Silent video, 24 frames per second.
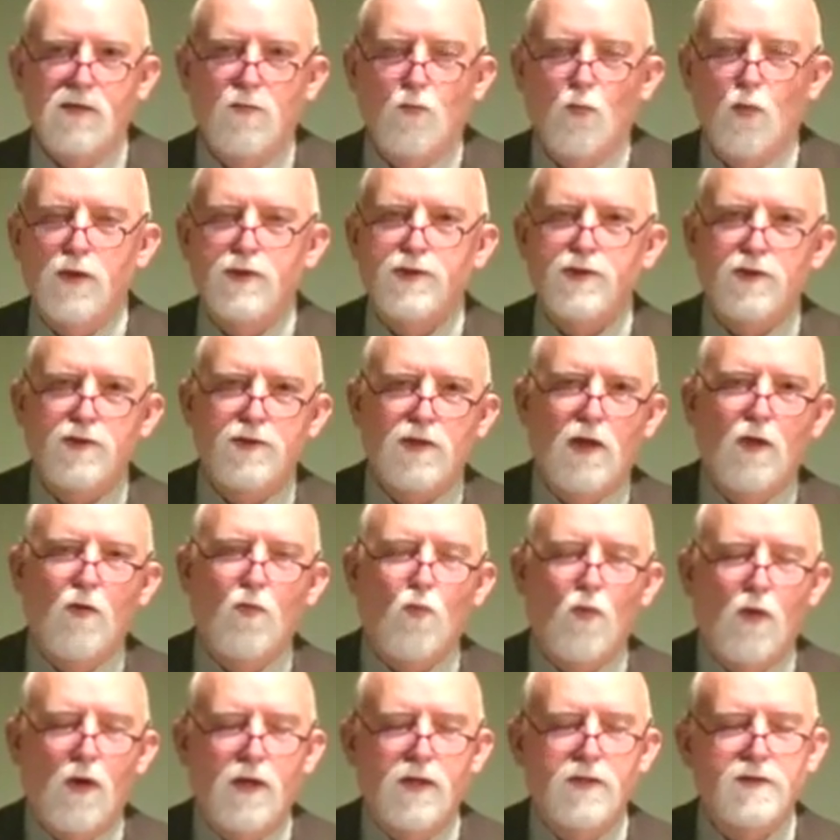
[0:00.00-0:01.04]
What you
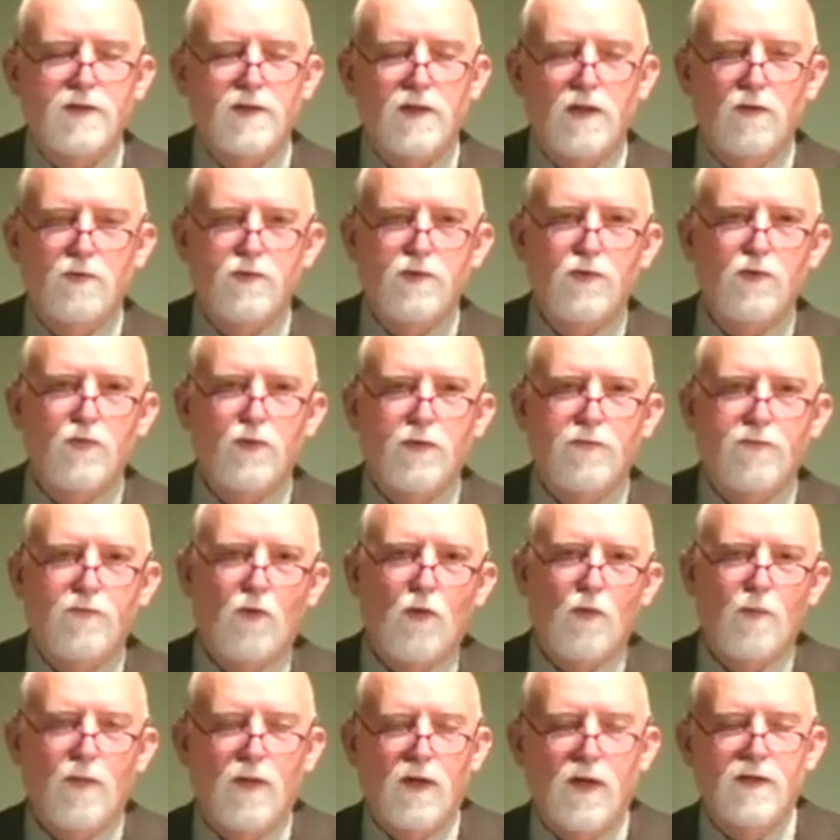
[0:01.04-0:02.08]
don't want is to go 2, 3,
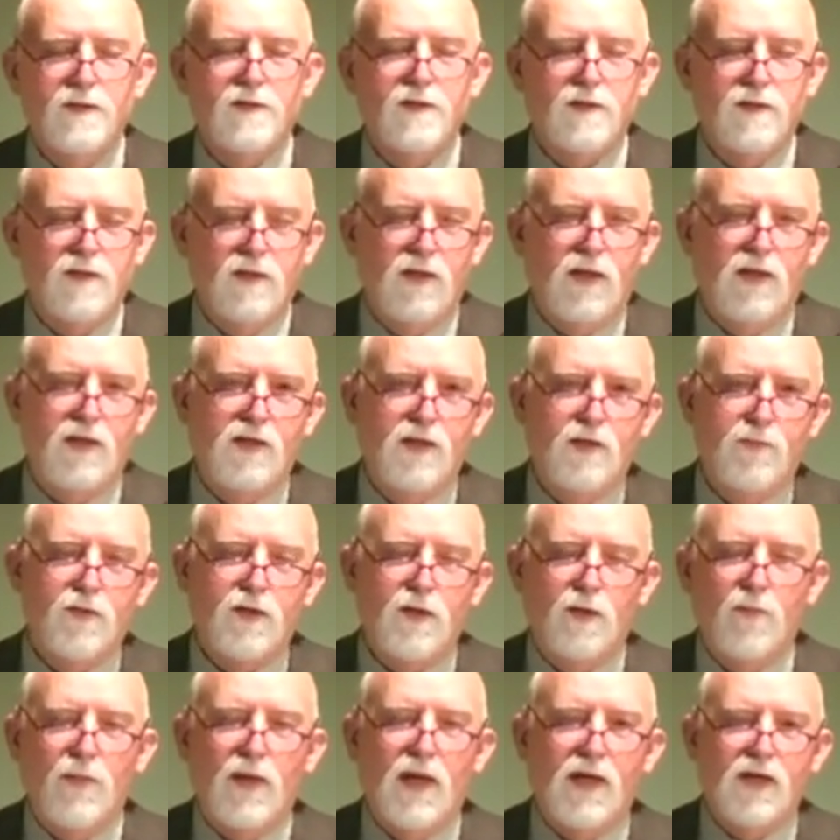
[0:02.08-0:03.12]
4 months and then
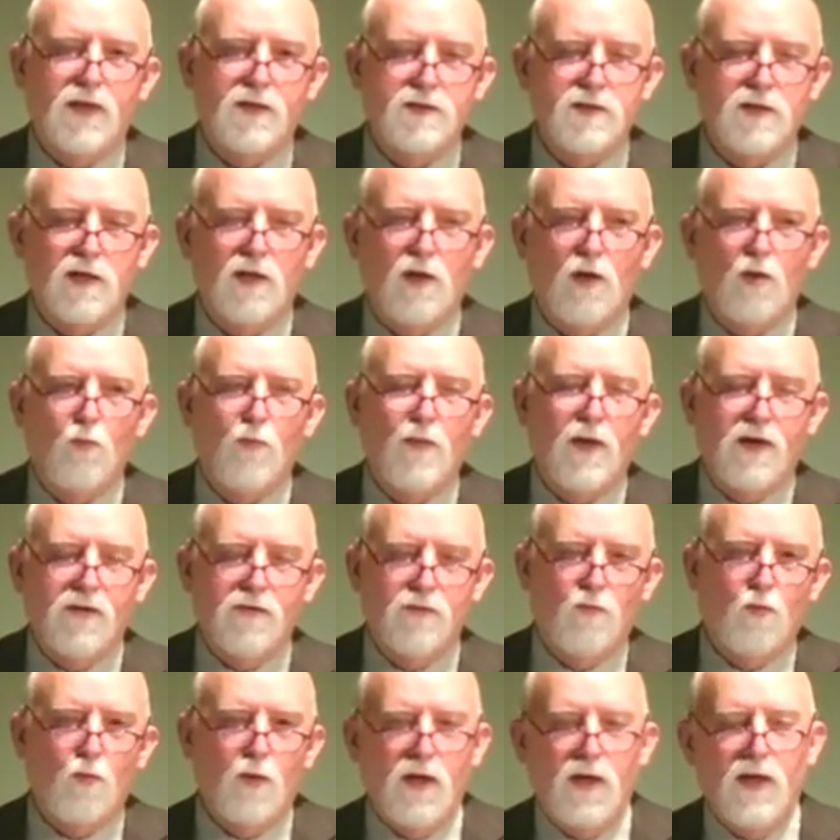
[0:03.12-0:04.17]
come back and say, oh, by
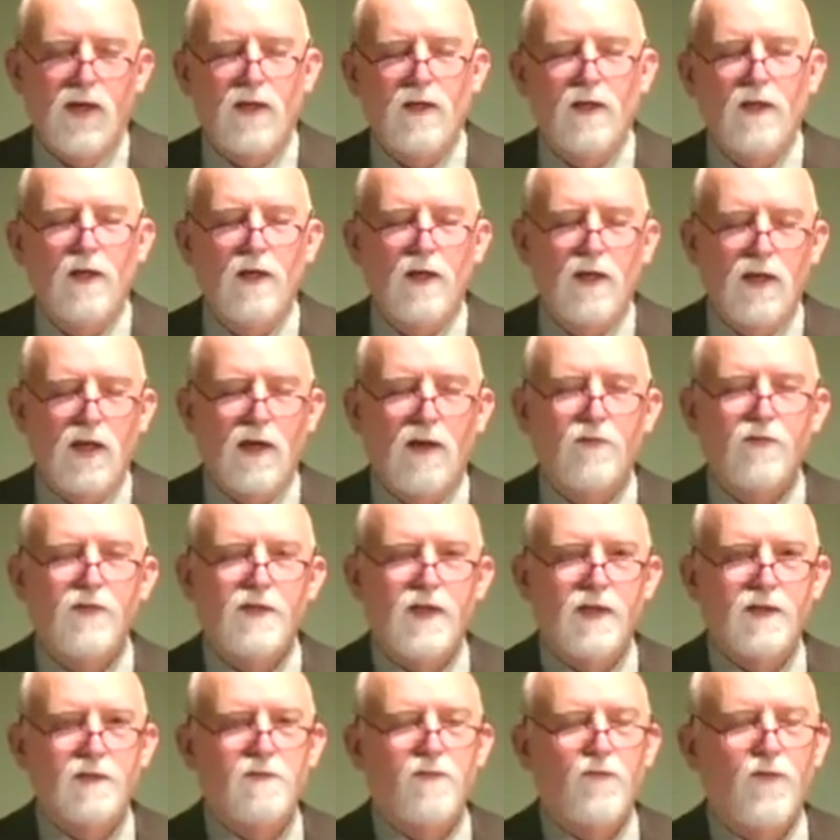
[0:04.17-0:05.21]
the way,
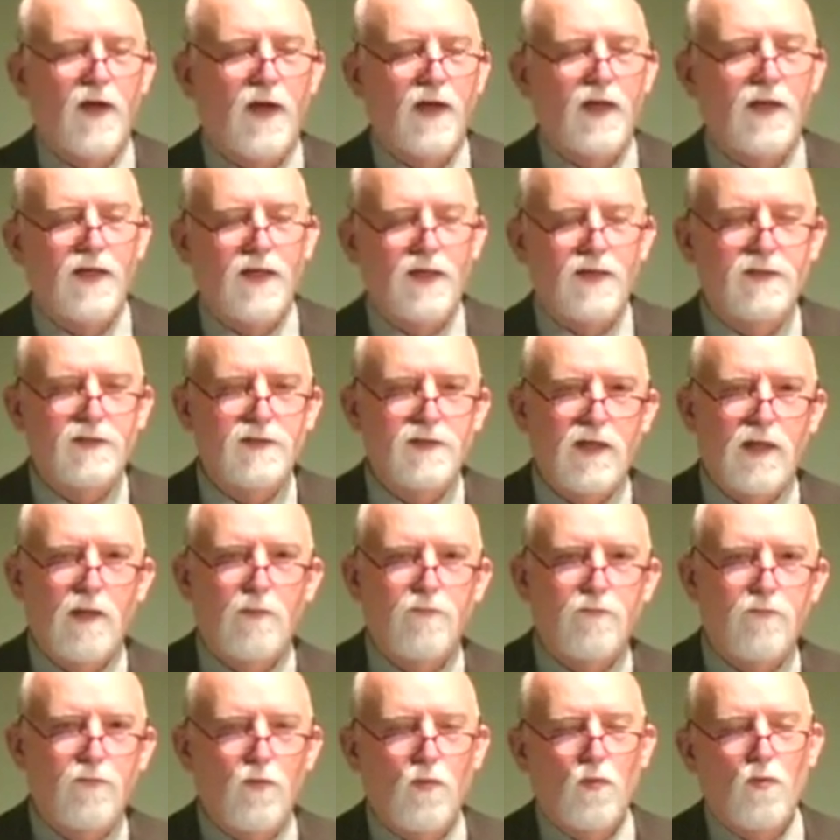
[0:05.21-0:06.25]
everything's fine
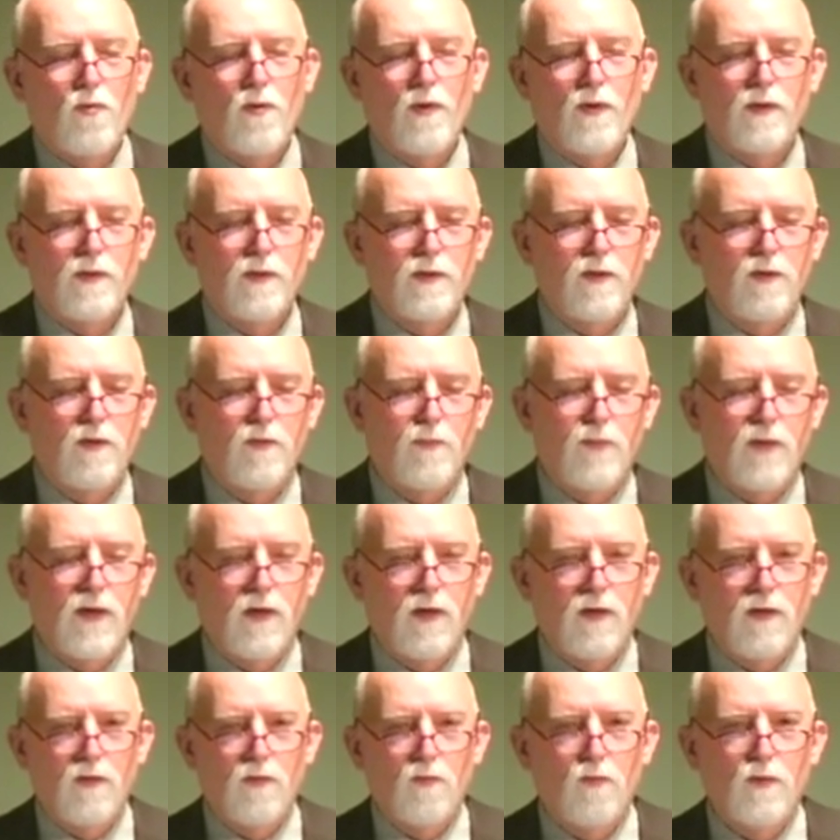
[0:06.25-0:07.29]
except for your
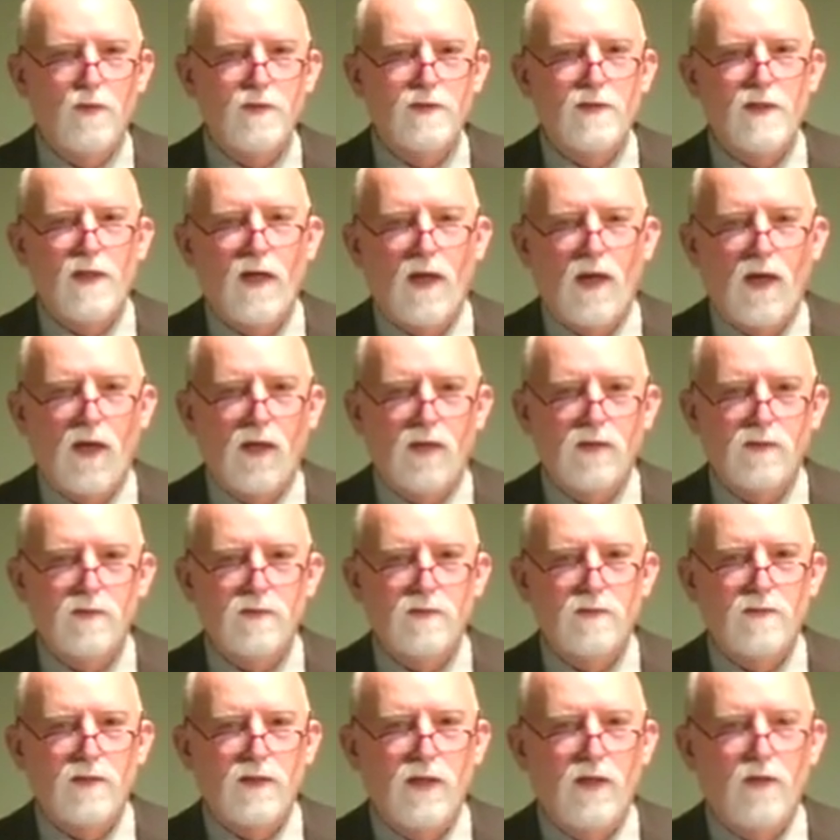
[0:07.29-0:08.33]
burial was not
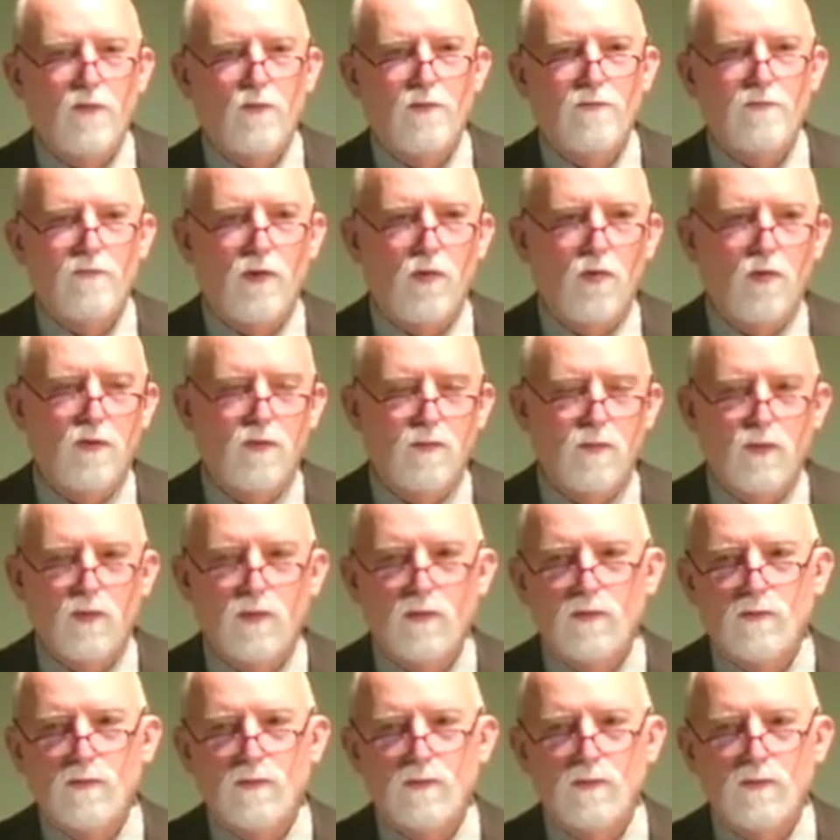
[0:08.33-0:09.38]

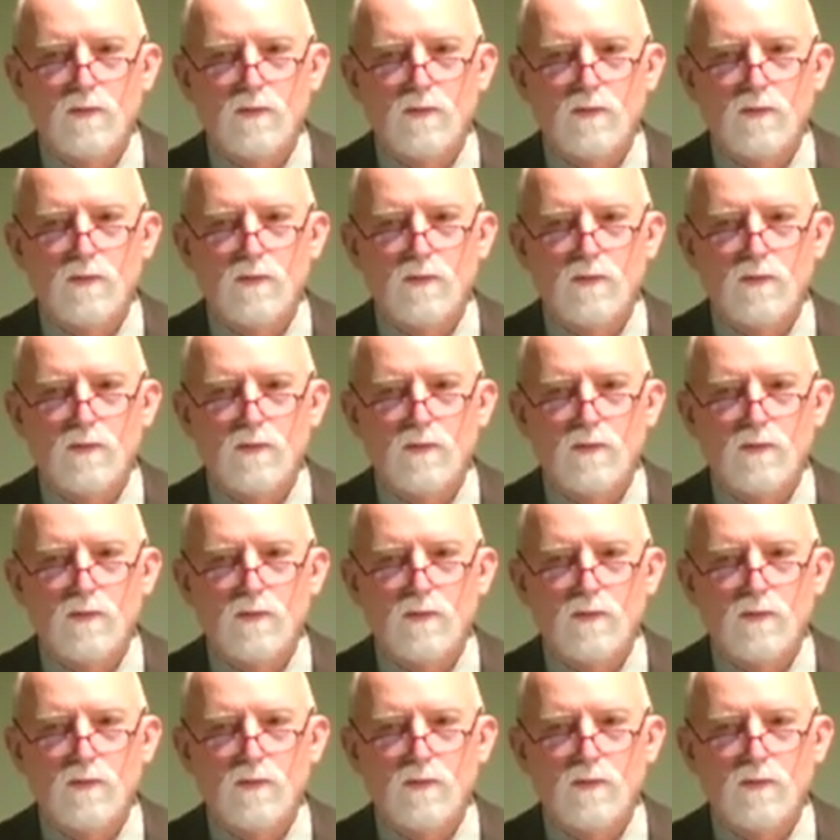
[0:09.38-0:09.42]
irrevocable.